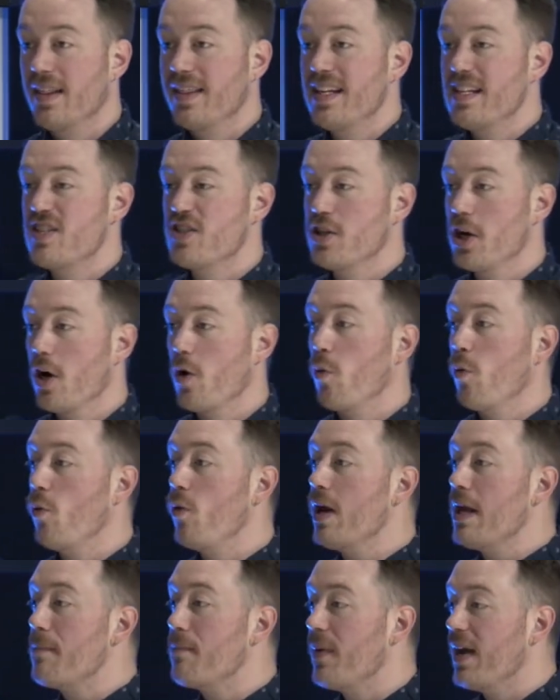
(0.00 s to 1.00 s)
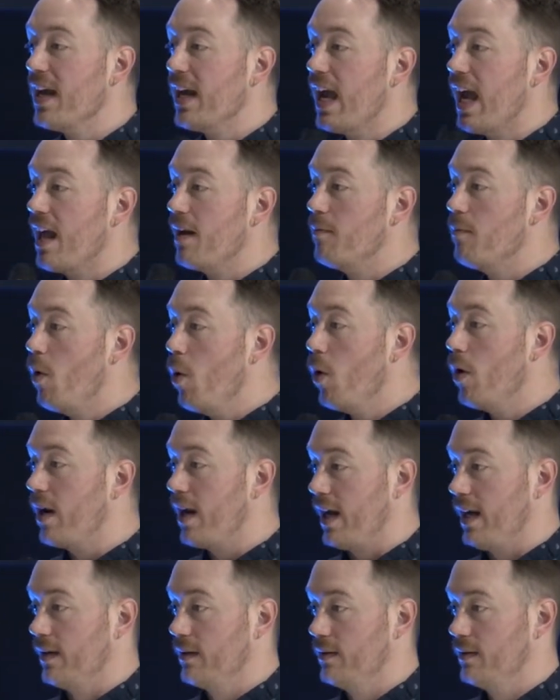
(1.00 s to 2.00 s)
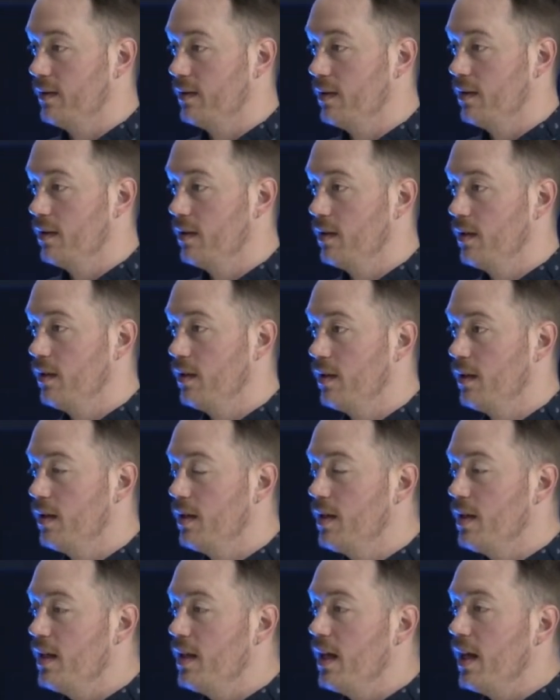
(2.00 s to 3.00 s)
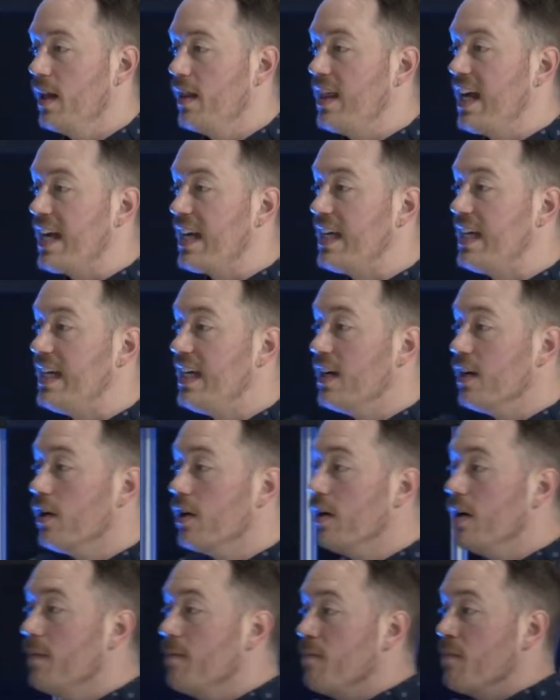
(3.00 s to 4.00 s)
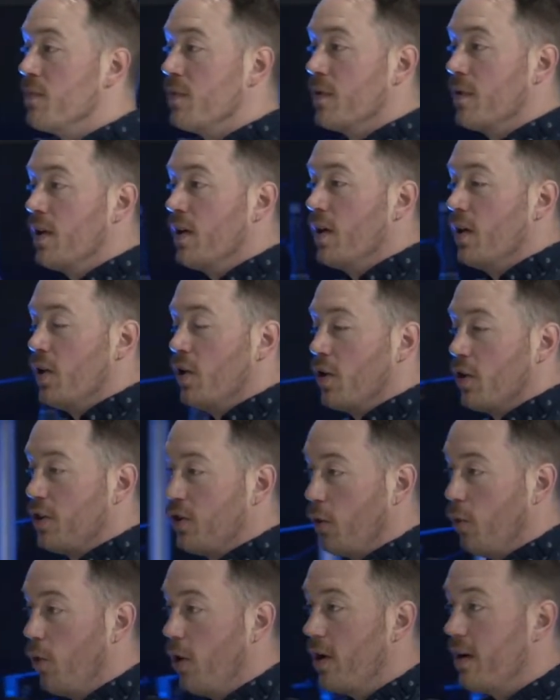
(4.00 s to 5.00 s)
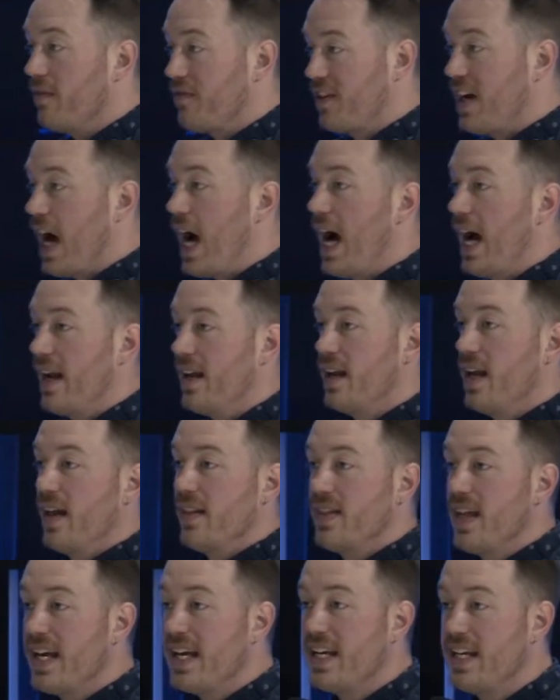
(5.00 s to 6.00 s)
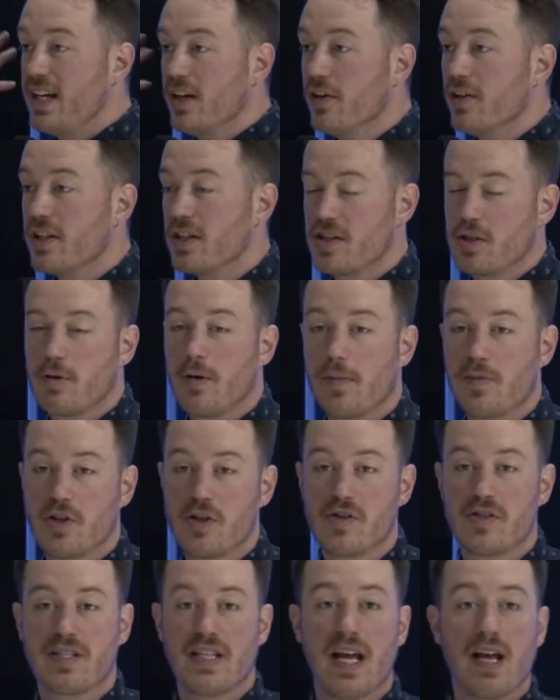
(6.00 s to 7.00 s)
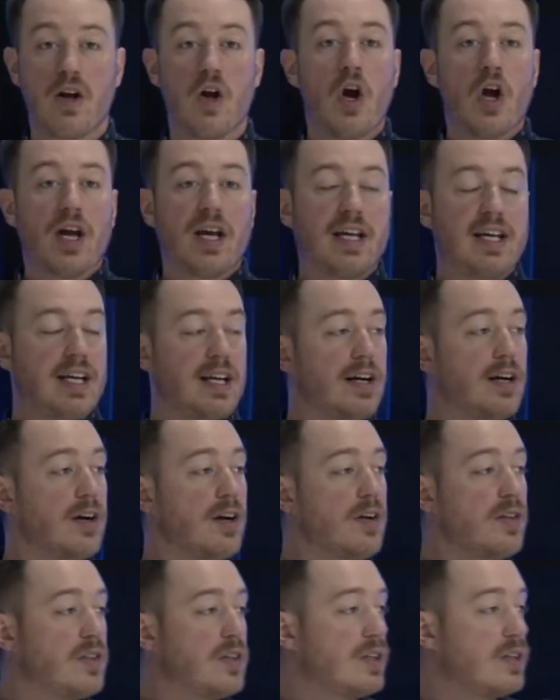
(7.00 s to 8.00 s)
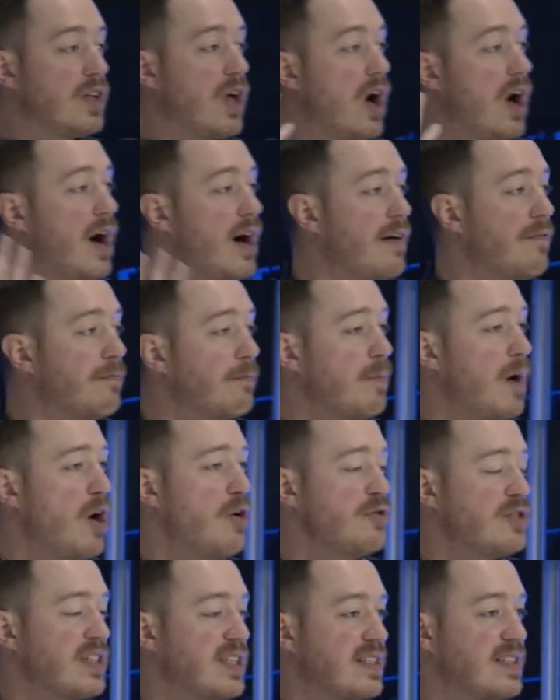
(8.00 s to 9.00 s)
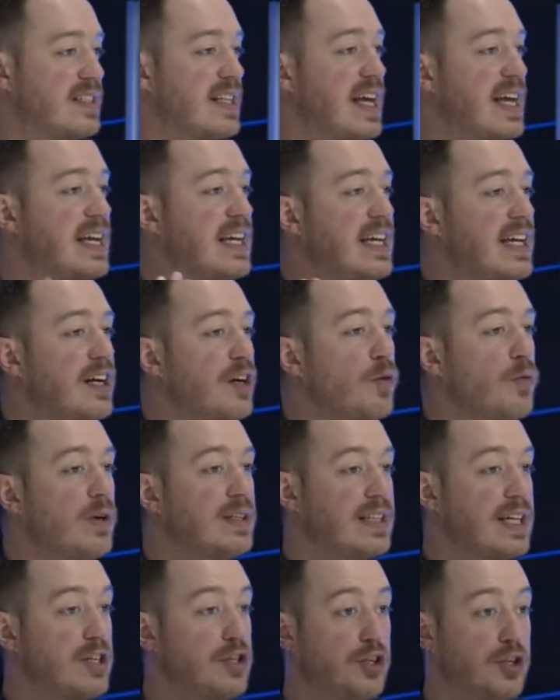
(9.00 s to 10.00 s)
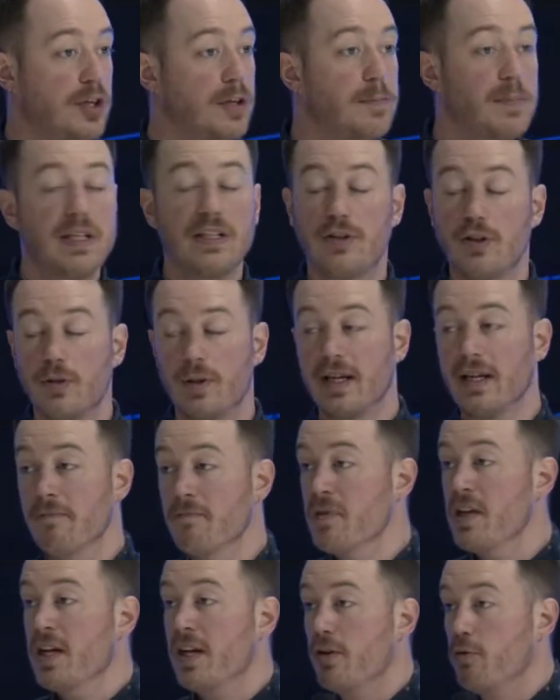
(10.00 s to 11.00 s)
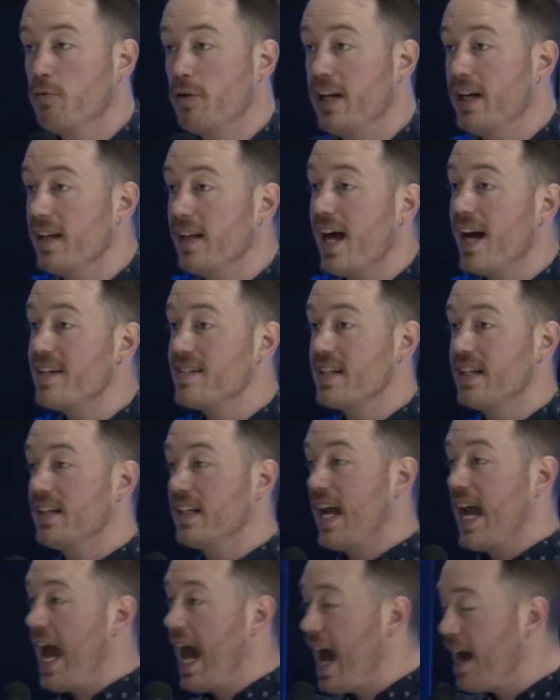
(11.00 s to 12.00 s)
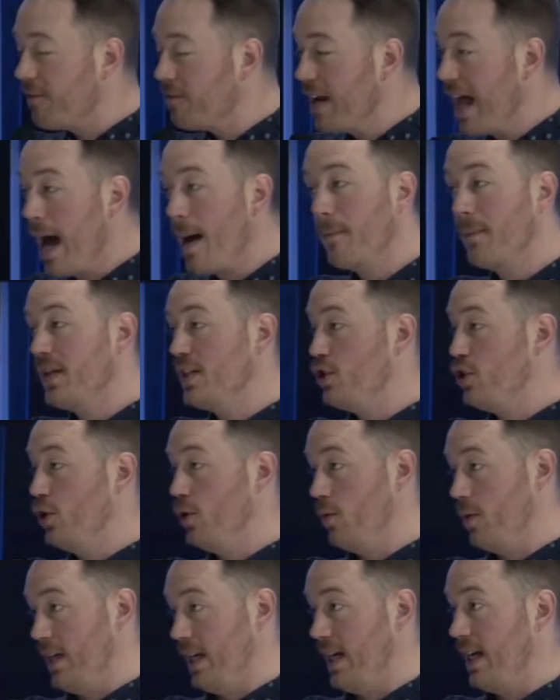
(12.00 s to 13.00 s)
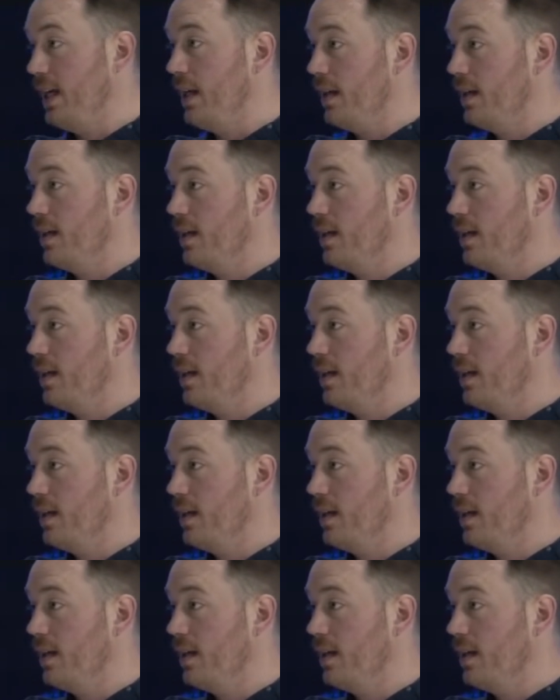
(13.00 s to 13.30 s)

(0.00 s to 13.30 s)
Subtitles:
they start weeping and mourning. They hear the word of God. They hear the scriptures. They hear the law of Moses. They hear what they should be doing, realizing they have not been doing it,